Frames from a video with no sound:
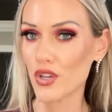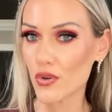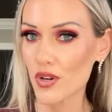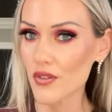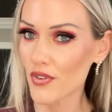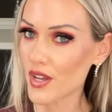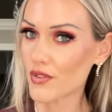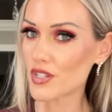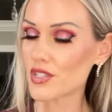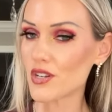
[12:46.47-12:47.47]
your
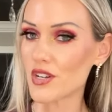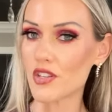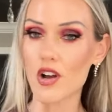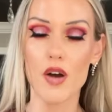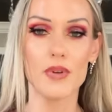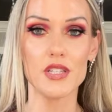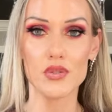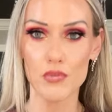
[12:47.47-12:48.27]
favorites are in the comments.